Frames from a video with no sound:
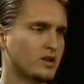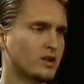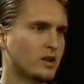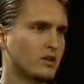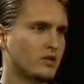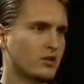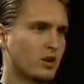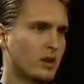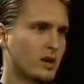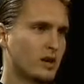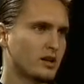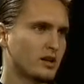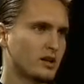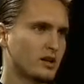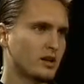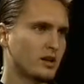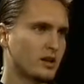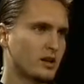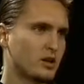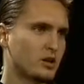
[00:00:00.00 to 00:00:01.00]

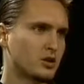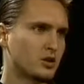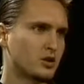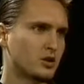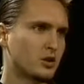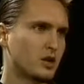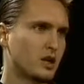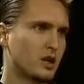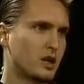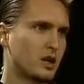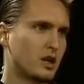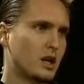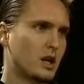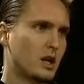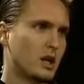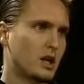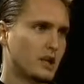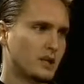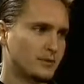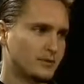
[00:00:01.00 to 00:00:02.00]
decentralizing the issue,
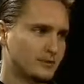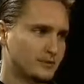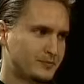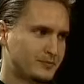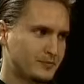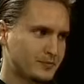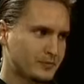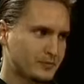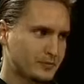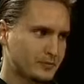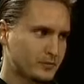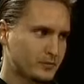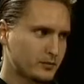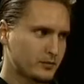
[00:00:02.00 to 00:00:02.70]
and